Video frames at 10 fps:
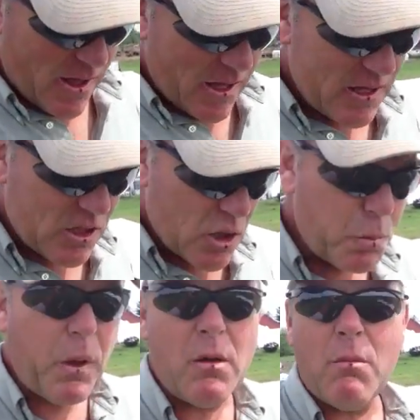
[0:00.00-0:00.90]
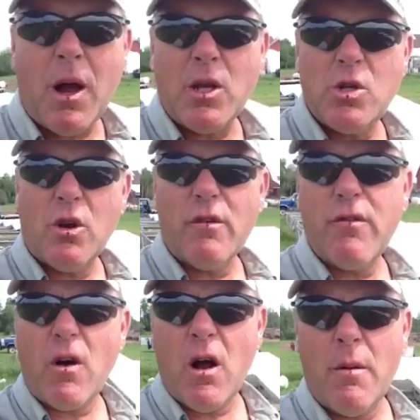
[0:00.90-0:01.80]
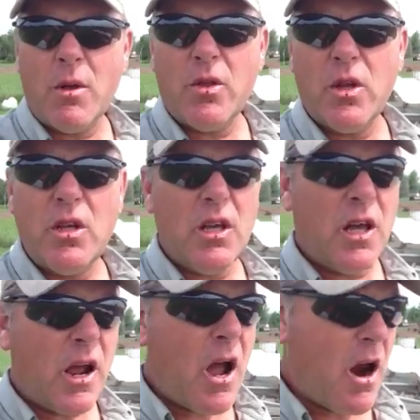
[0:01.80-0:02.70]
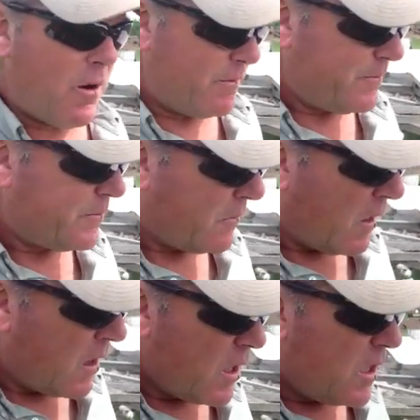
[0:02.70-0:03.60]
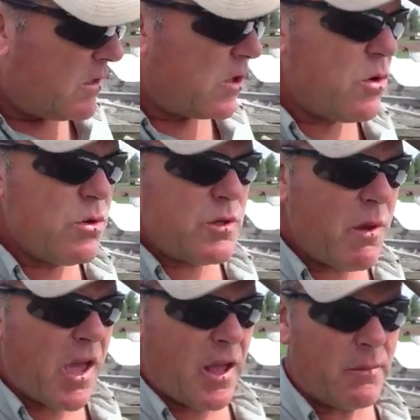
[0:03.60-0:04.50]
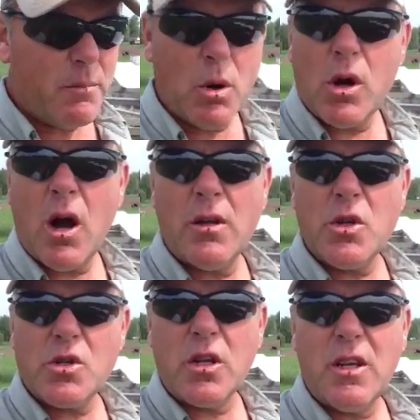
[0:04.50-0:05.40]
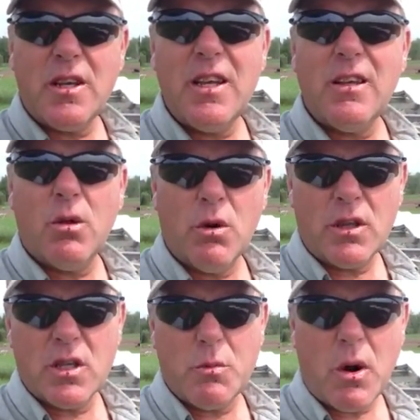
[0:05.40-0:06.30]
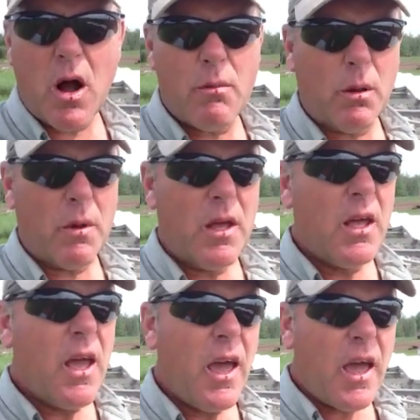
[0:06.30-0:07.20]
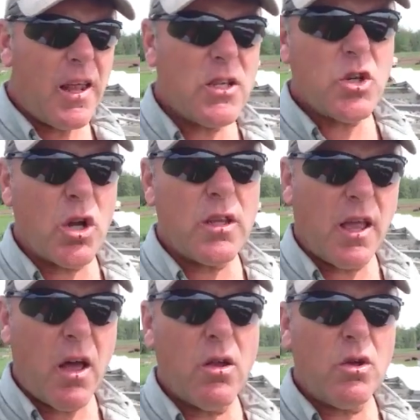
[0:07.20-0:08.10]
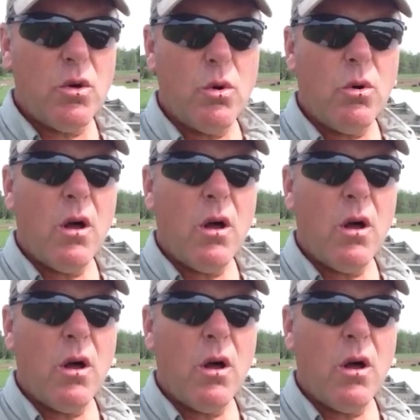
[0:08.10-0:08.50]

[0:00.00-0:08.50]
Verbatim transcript: He's the spinmeister from the DNR. He's a newsman put on just to deal with this problem. Ed is going to tell you